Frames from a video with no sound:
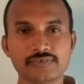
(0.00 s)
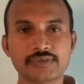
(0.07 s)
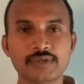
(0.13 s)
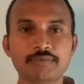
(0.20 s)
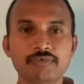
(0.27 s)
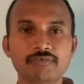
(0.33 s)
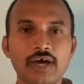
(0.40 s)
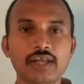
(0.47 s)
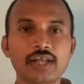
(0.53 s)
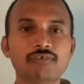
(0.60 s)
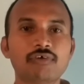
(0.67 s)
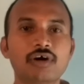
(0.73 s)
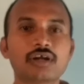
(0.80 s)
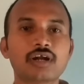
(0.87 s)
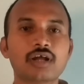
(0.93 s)
C.B. Van
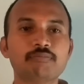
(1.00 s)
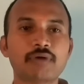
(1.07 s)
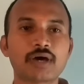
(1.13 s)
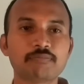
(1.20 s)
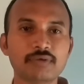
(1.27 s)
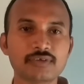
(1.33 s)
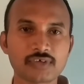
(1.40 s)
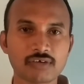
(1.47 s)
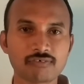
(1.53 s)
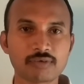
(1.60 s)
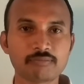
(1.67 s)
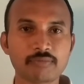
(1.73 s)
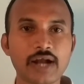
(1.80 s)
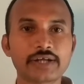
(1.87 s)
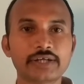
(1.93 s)
Eyck worked on purple
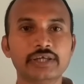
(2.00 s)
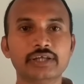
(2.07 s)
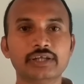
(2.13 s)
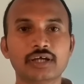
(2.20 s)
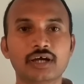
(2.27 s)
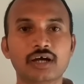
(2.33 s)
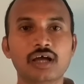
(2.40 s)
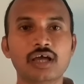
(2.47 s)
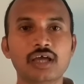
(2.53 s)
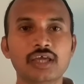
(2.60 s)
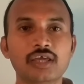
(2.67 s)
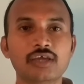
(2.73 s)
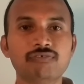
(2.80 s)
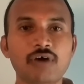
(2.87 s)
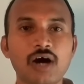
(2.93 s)
sulfur bacteria.
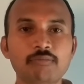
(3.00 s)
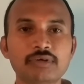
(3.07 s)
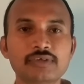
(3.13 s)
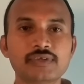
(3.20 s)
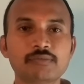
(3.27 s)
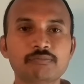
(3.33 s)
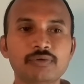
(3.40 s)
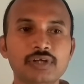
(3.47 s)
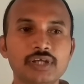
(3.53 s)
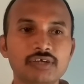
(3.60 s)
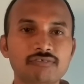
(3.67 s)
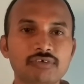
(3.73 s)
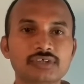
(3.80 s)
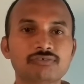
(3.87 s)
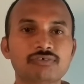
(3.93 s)
He formed a simple
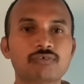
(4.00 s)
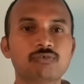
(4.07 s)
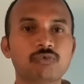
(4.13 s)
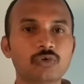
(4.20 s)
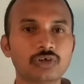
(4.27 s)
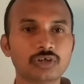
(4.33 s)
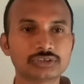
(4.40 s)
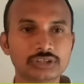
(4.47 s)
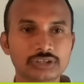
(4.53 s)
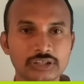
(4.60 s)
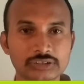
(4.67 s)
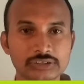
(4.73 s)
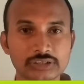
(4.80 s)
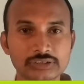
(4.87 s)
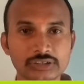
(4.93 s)
equation for
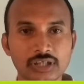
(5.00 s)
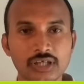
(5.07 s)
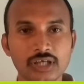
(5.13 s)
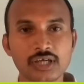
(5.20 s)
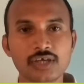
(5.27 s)
photosynthesis.